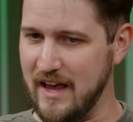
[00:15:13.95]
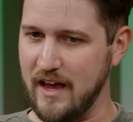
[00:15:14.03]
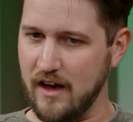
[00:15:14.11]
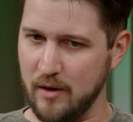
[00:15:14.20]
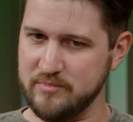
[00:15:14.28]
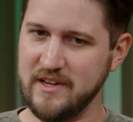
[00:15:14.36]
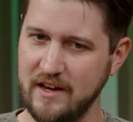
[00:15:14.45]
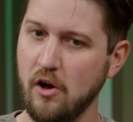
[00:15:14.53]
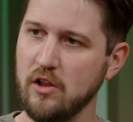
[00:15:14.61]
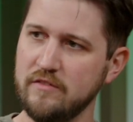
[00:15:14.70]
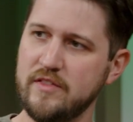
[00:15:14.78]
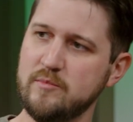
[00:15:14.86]
Update
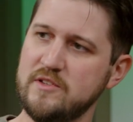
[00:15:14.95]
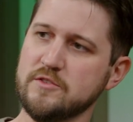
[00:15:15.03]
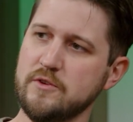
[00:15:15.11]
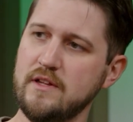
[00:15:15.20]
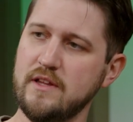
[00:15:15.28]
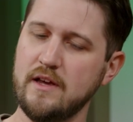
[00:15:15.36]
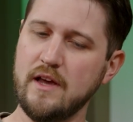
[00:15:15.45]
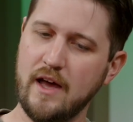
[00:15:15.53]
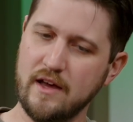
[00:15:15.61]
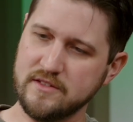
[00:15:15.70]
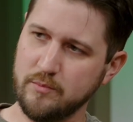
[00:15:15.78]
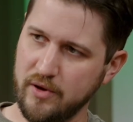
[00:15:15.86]
all of them discretely,
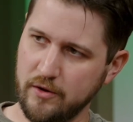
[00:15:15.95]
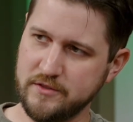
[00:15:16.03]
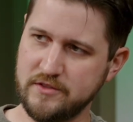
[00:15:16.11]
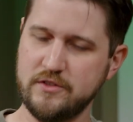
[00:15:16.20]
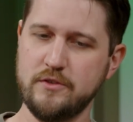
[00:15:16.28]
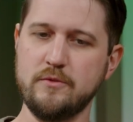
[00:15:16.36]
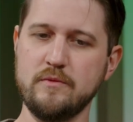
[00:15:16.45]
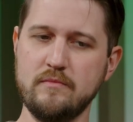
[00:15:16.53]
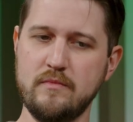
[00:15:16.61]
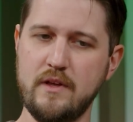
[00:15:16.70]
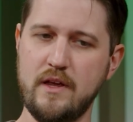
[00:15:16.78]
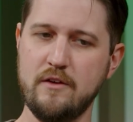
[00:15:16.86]
as opposed to
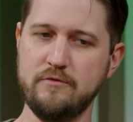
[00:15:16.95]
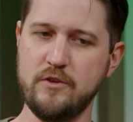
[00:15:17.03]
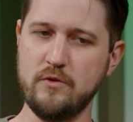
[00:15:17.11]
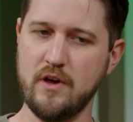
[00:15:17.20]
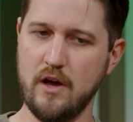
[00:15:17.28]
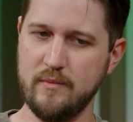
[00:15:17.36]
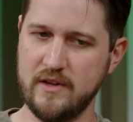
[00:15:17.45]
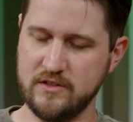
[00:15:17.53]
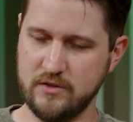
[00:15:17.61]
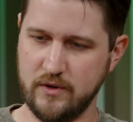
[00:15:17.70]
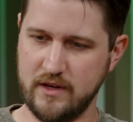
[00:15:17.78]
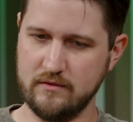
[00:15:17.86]
if you come
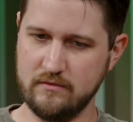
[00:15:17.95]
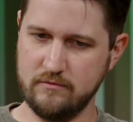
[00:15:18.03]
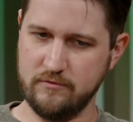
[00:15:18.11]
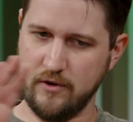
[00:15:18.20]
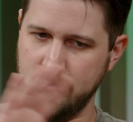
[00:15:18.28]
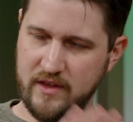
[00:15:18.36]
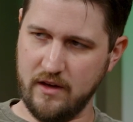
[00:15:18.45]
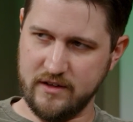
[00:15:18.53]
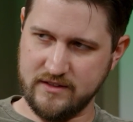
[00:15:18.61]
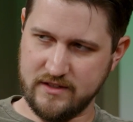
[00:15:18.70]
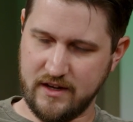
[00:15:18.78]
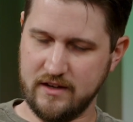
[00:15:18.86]
into it from the
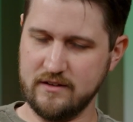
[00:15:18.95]
onset,